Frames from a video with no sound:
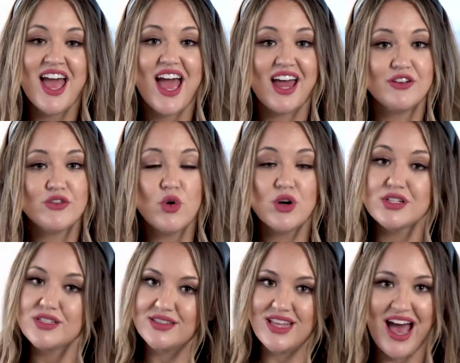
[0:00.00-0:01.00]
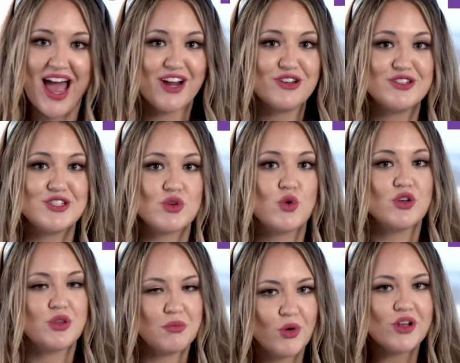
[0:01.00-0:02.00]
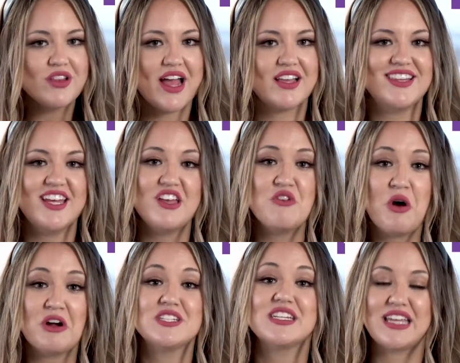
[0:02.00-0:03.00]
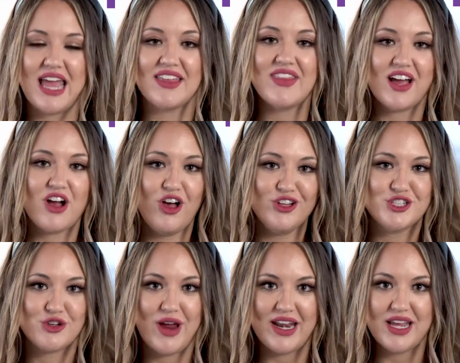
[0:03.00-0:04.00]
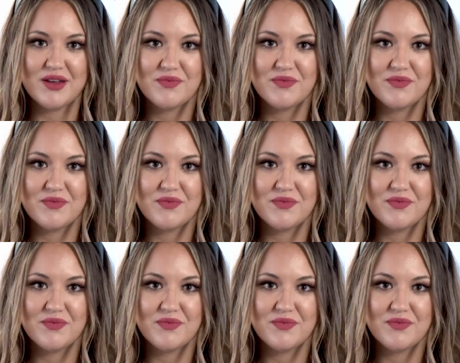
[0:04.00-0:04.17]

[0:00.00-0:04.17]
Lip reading: And of course, the higher the score, the more likely you are to gain that college credit.